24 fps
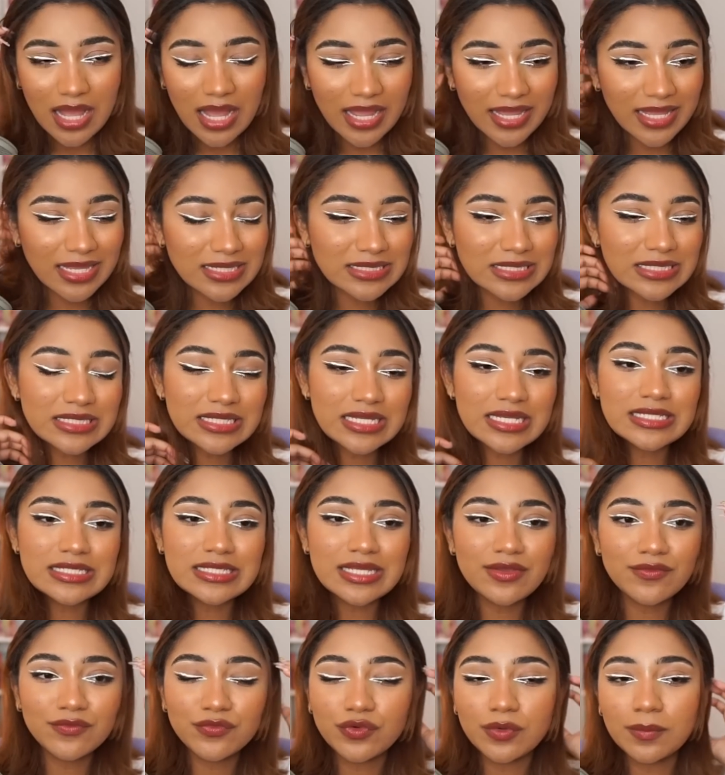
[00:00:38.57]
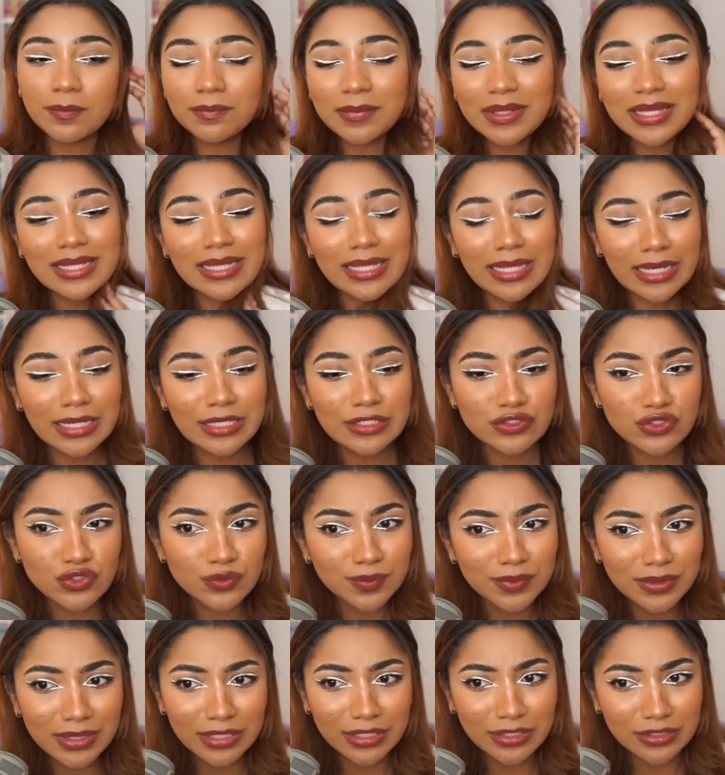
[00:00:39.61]
I guess this isn't for me like any
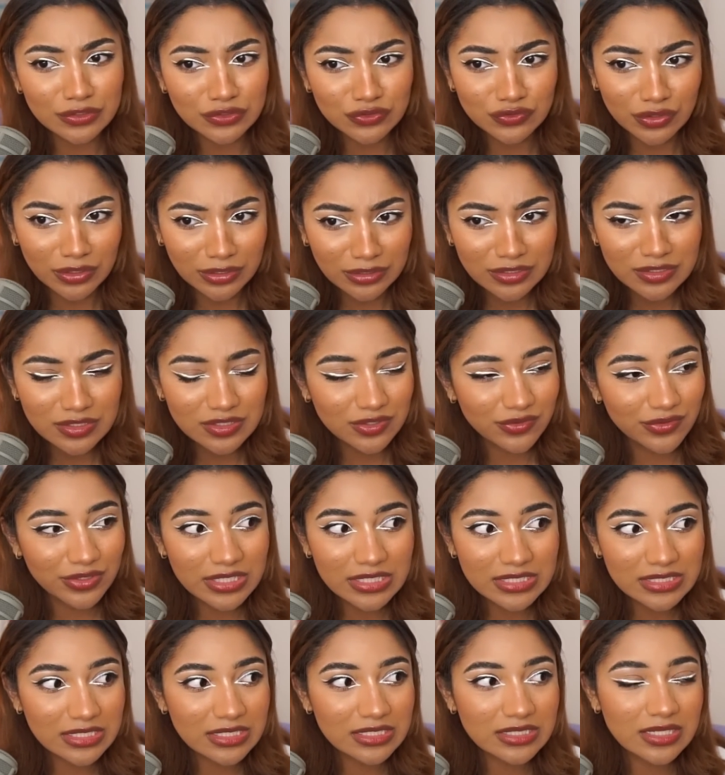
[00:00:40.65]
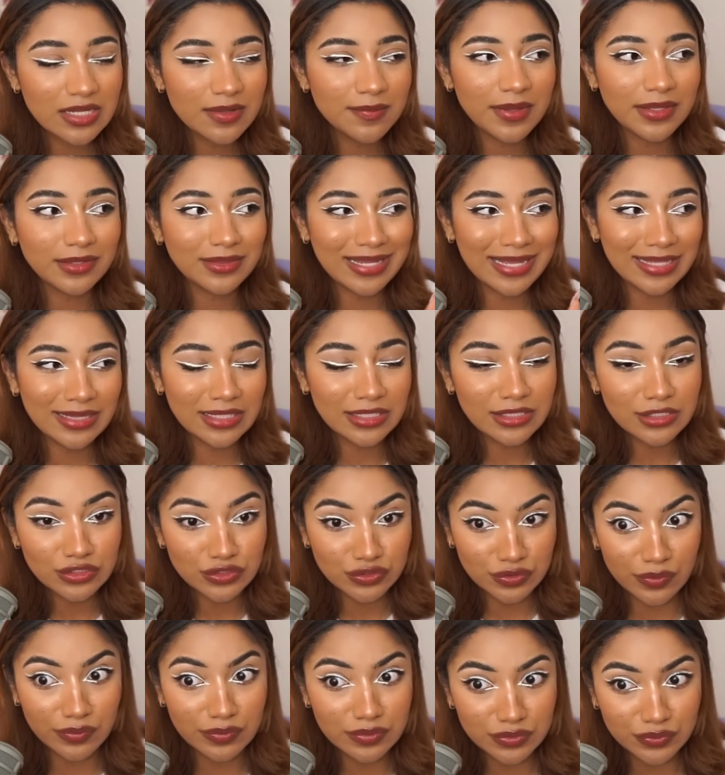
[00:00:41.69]
super like constructive criticism. Like, I think the show is